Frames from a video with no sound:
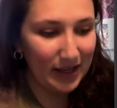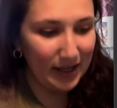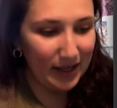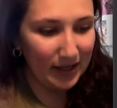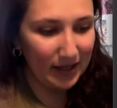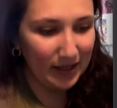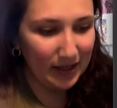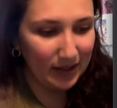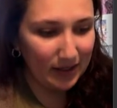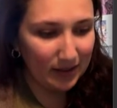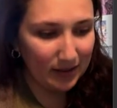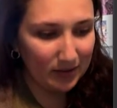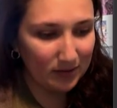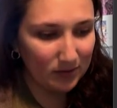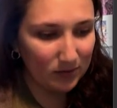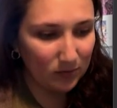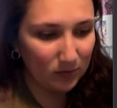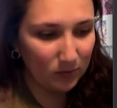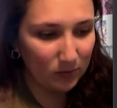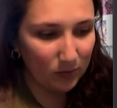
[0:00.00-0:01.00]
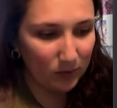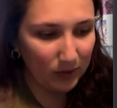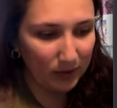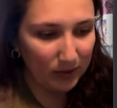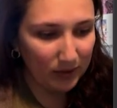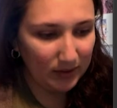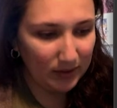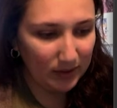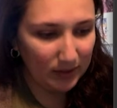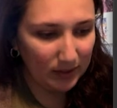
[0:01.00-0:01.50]
And with
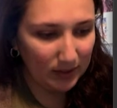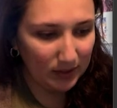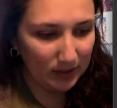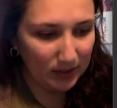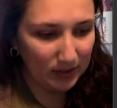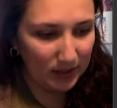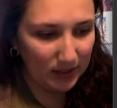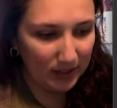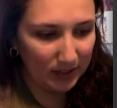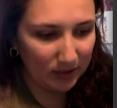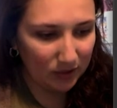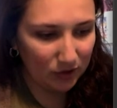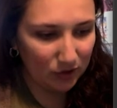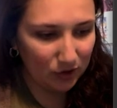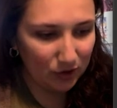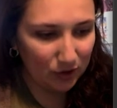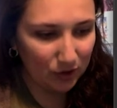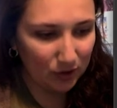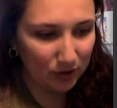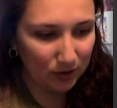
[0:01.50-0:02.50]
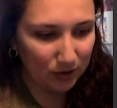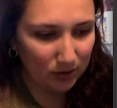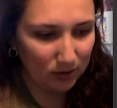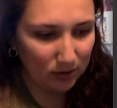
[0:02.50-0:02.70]
texture,